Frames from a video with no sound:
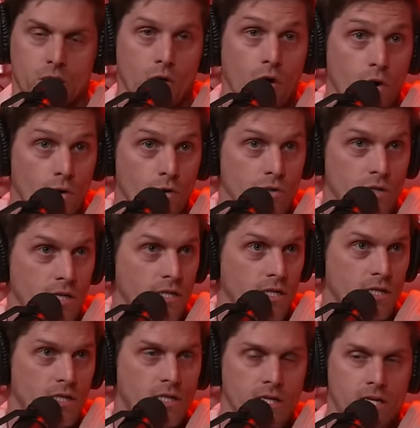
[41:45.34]
close. Let's
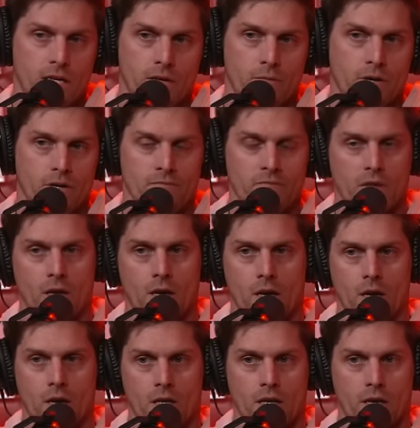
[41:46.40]
just see. But.
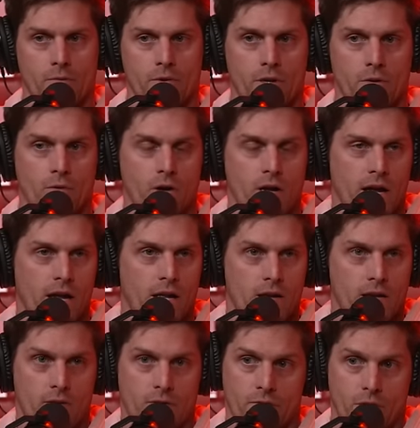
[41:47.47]
Like when you look at
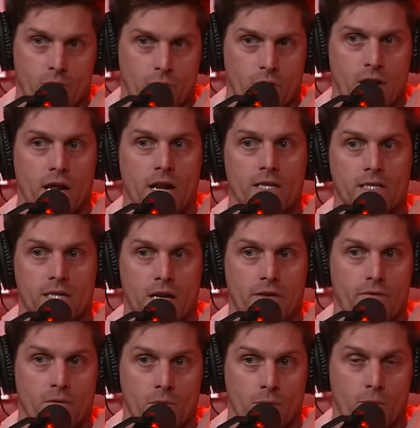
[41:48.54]
it, if they're looking at it today
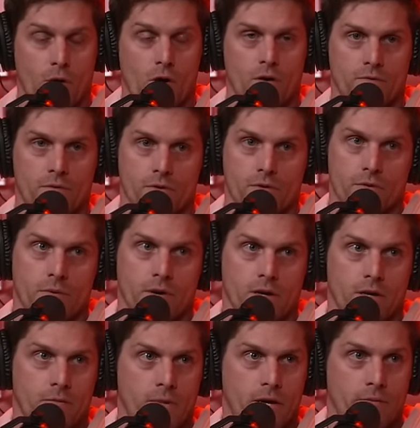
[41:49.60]
from a broad view, they're
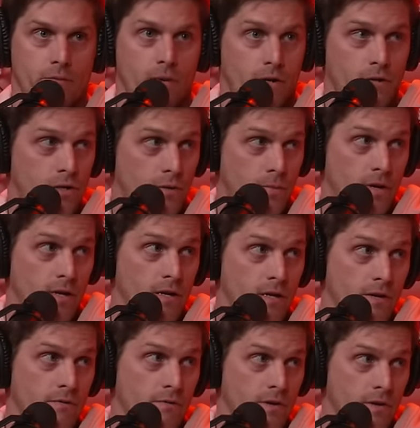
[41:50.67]
probably like, "Man, we probably should have
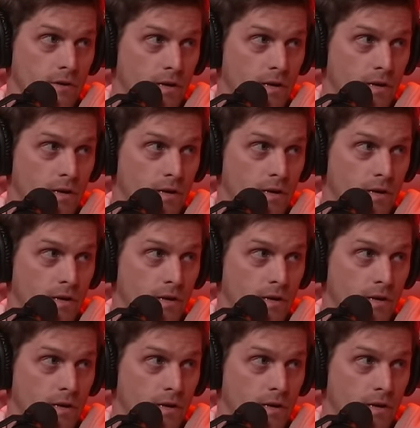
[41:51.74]
pitted if we